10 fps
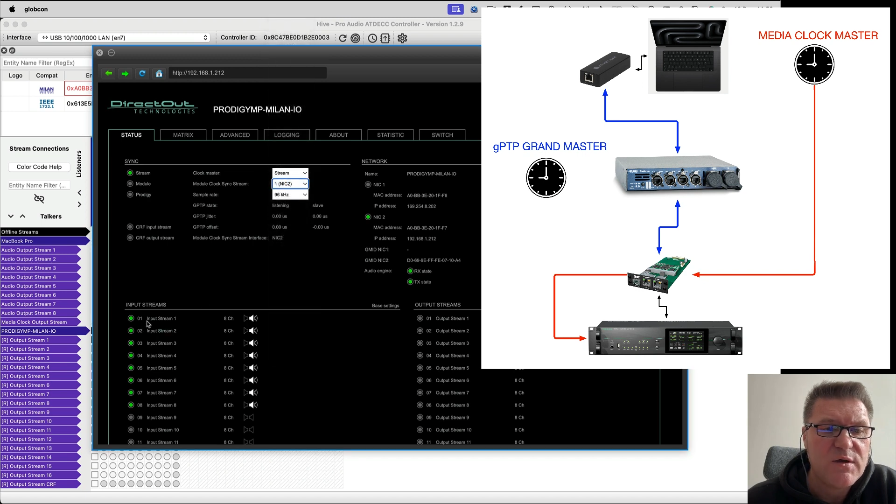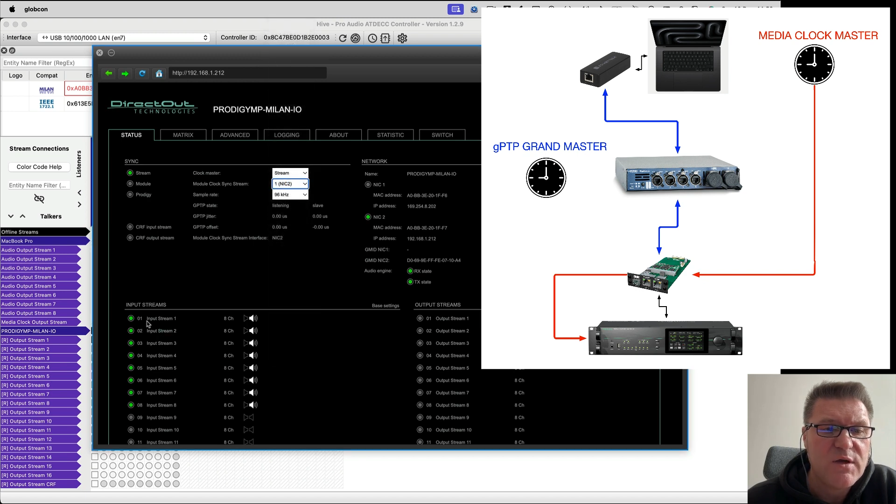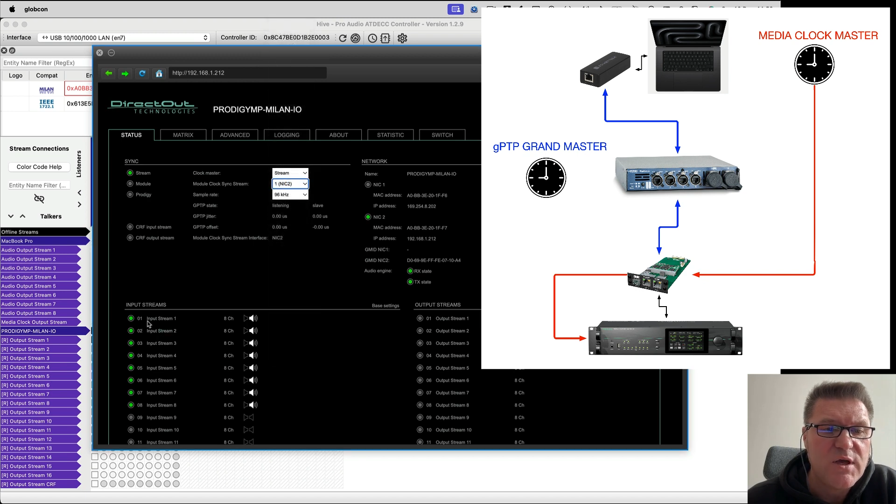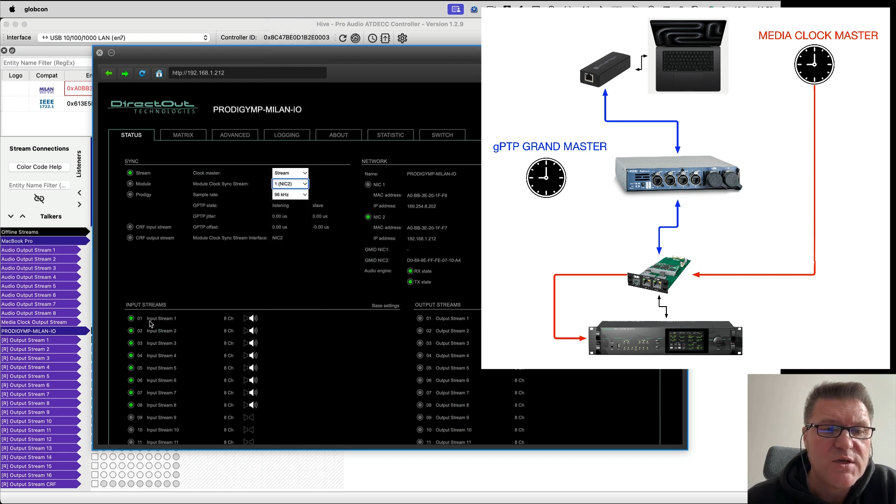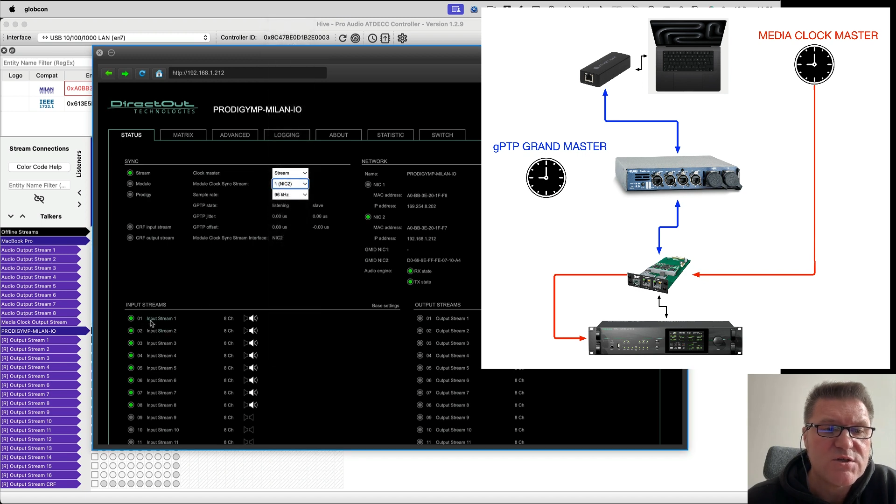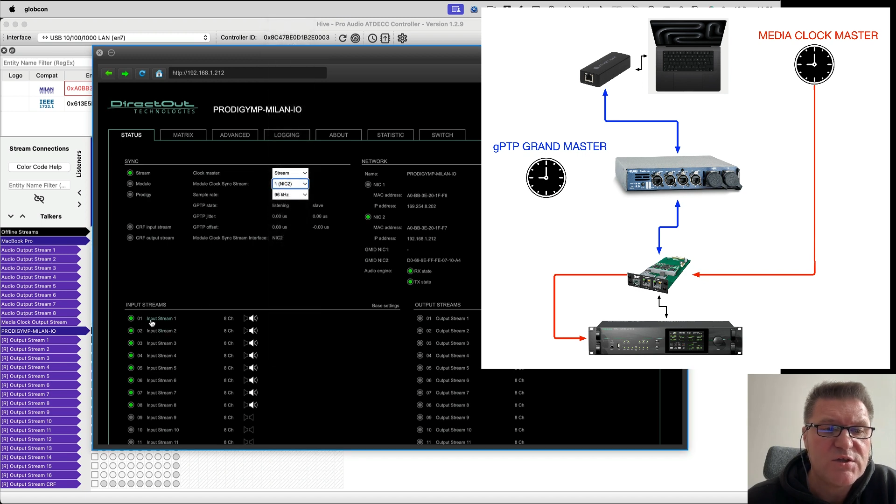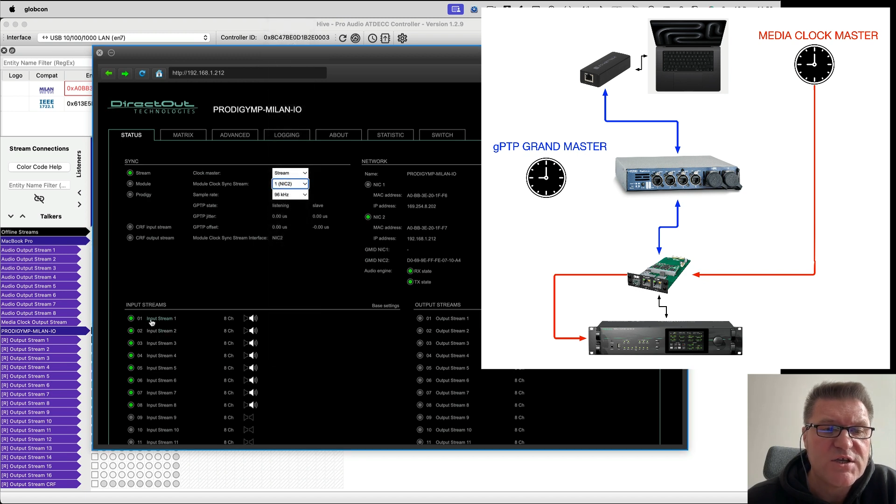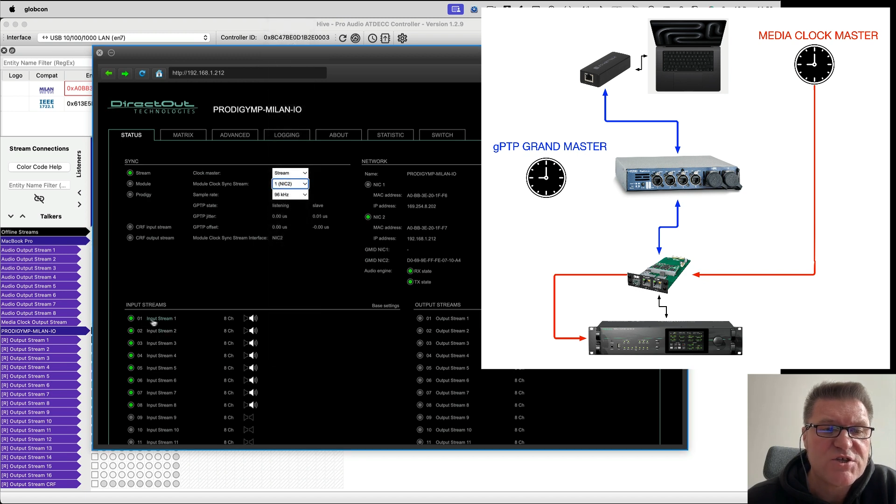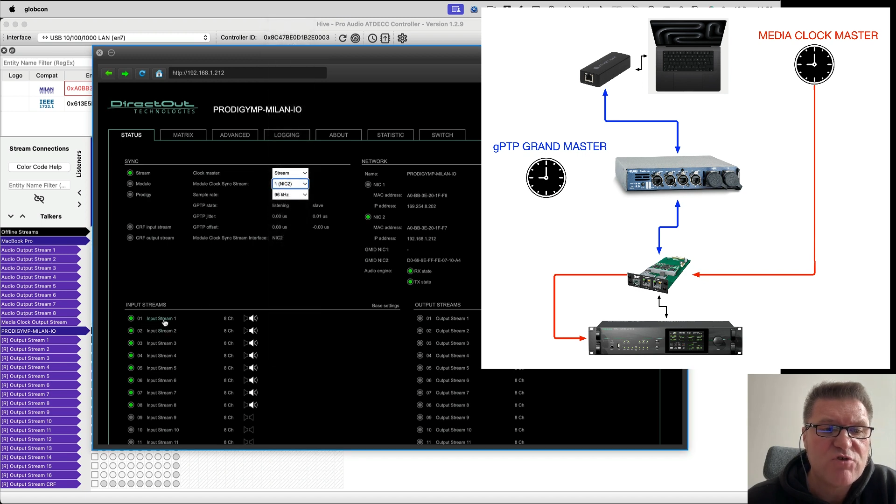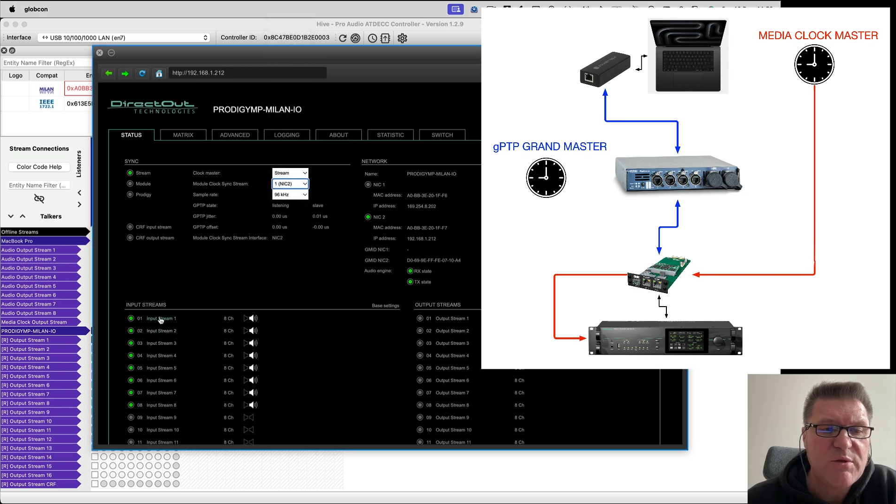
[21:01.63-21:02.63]
So the
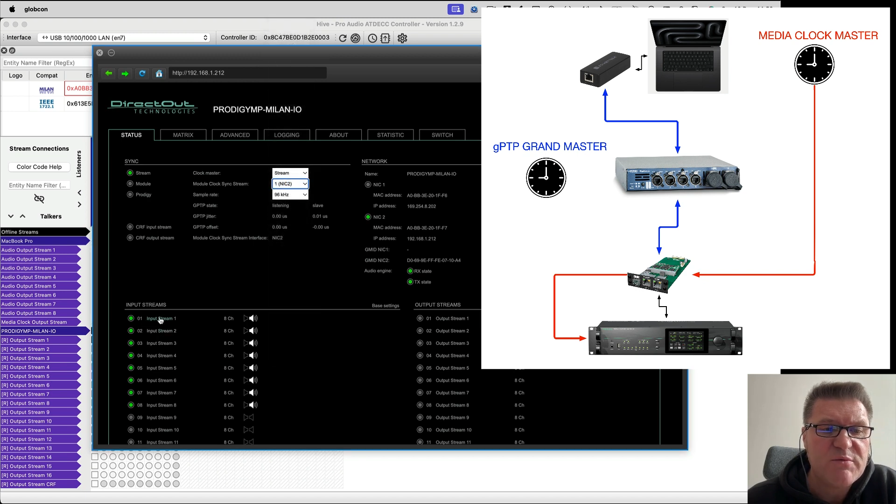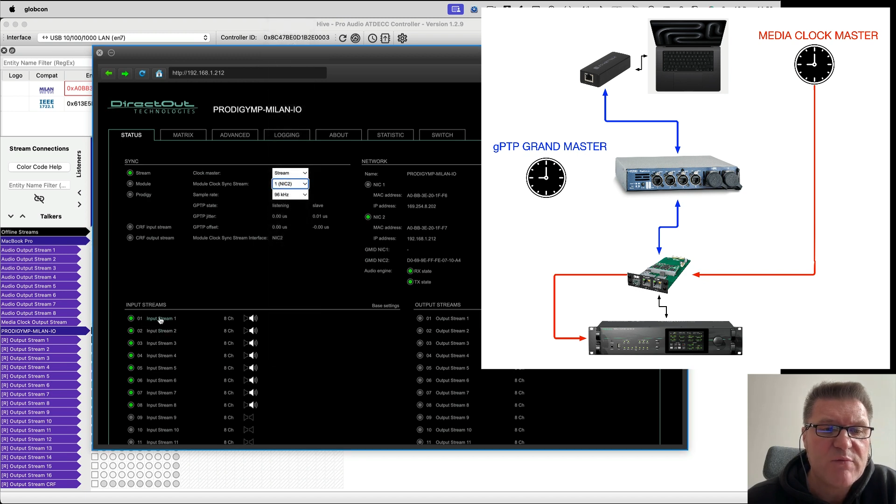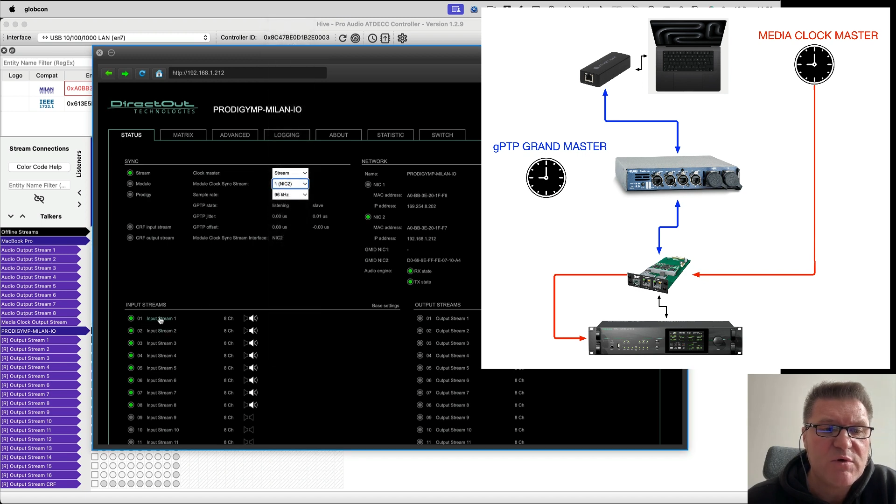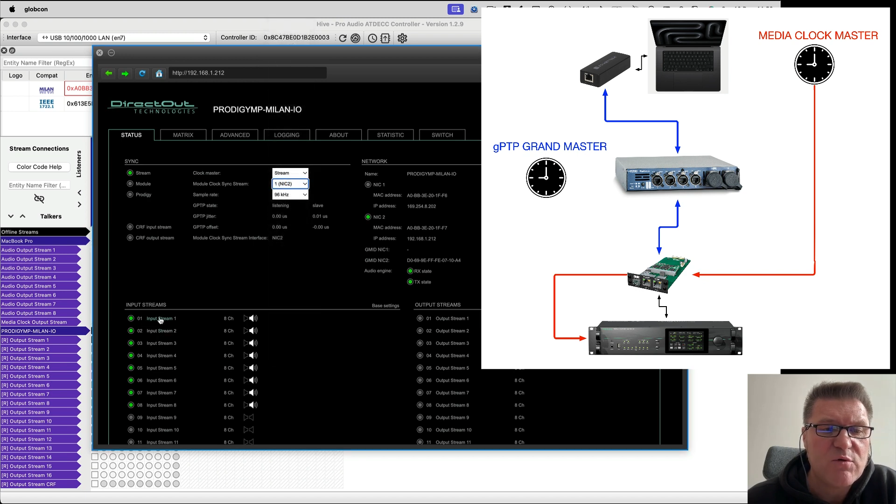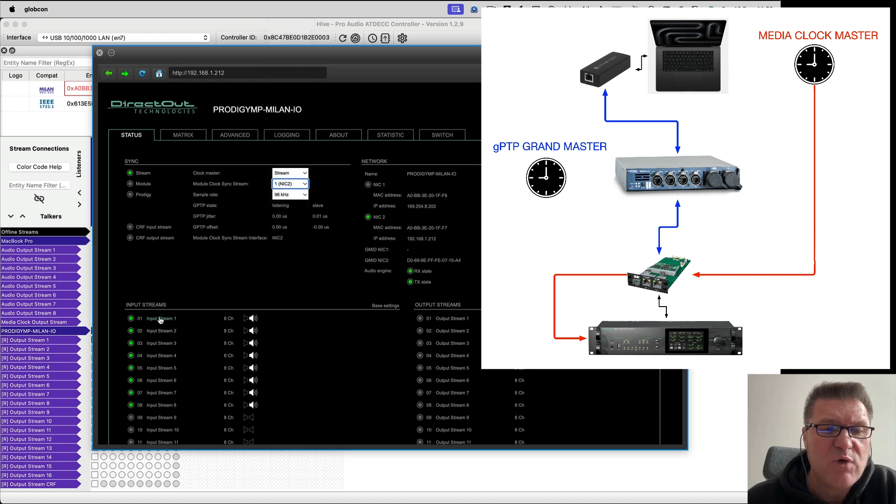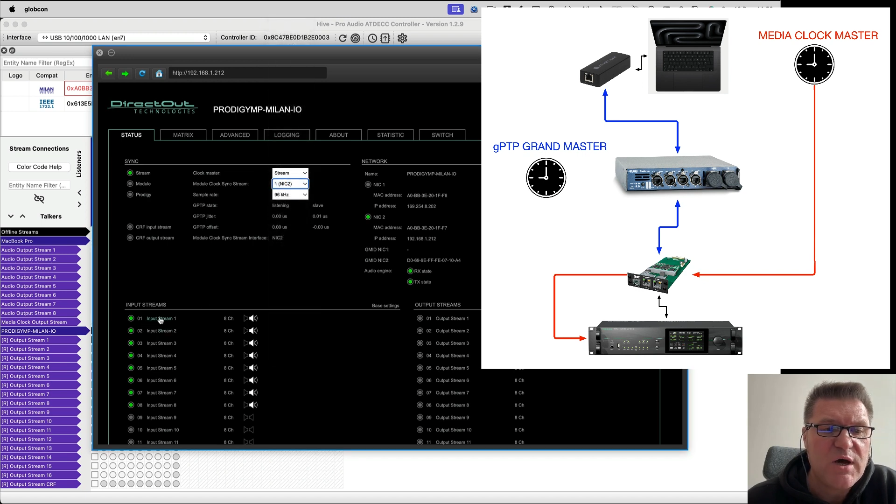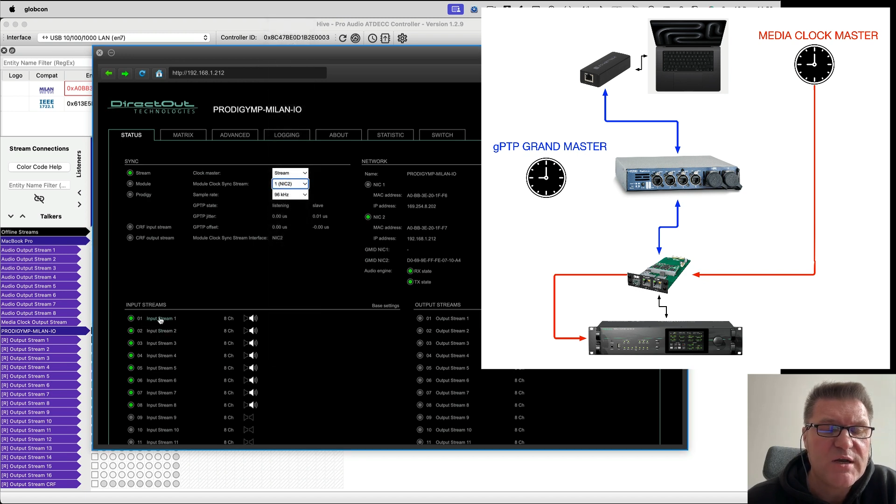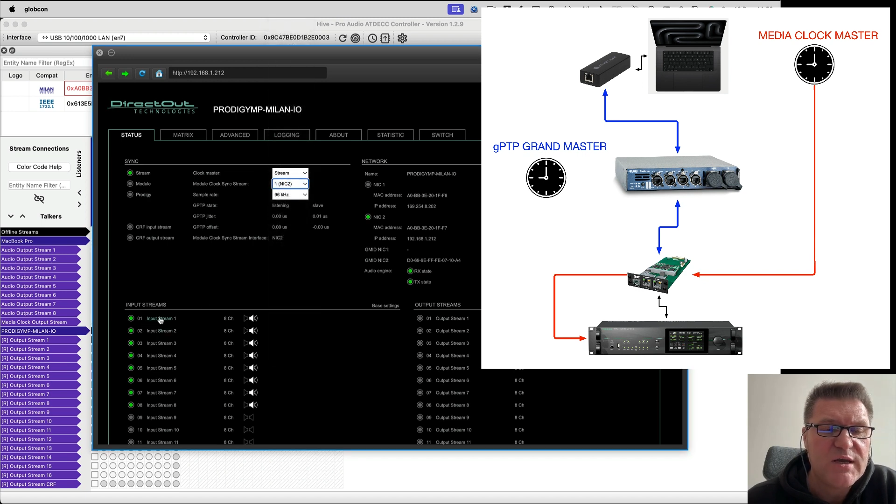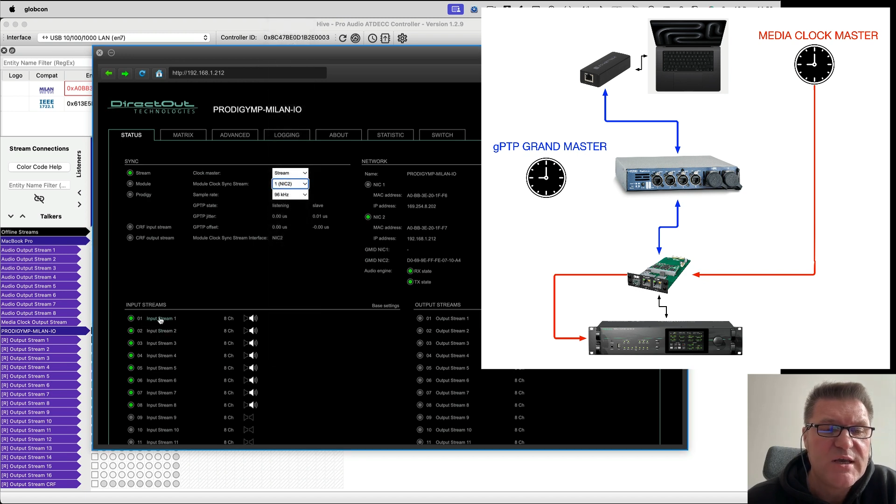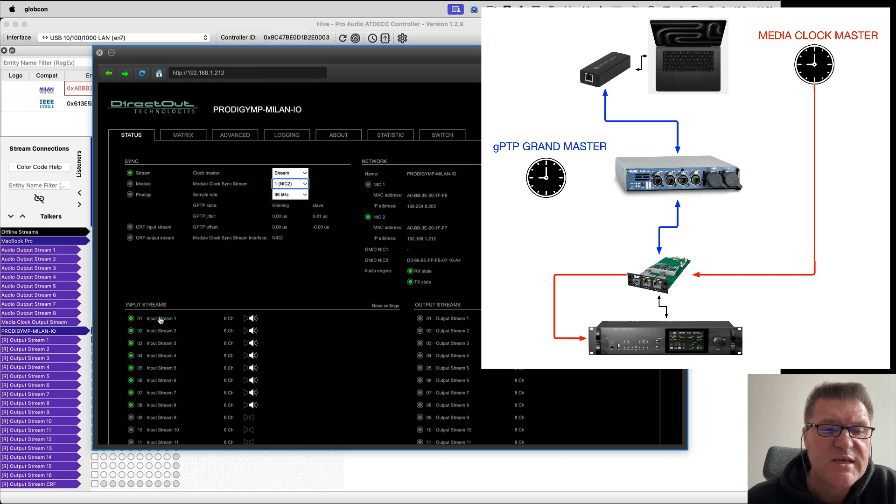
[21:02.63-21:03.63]
stream number one
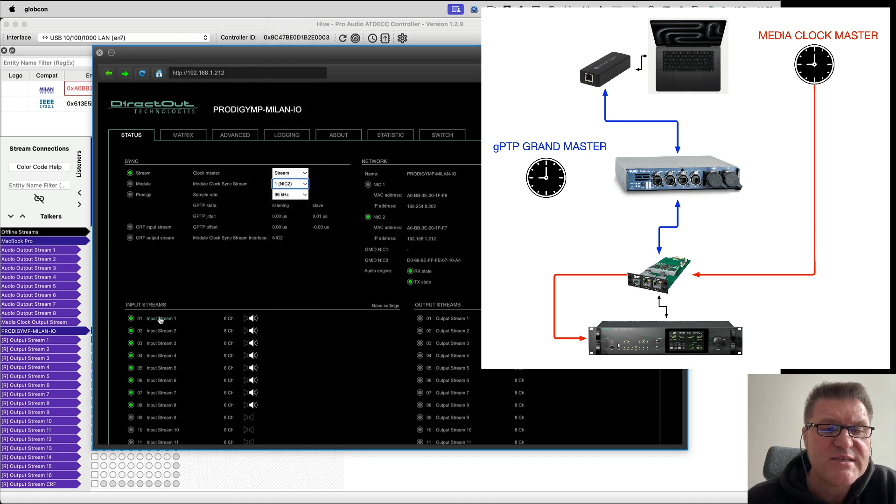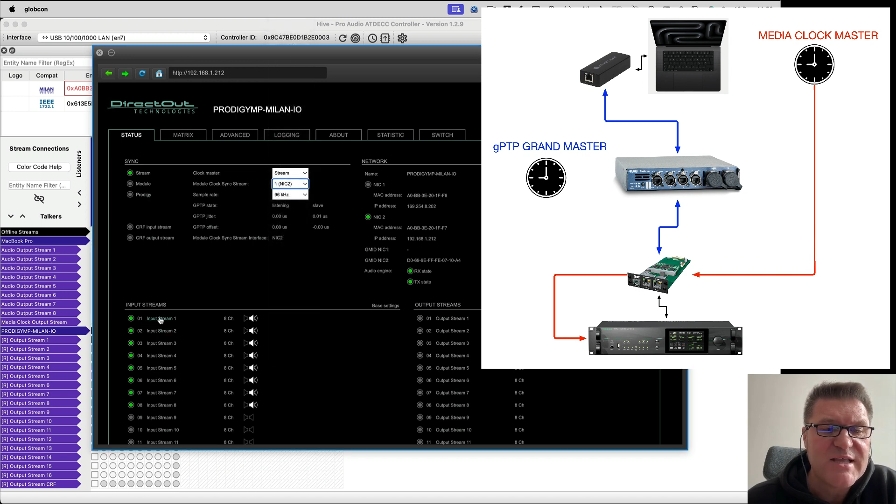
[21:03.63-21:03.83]
is now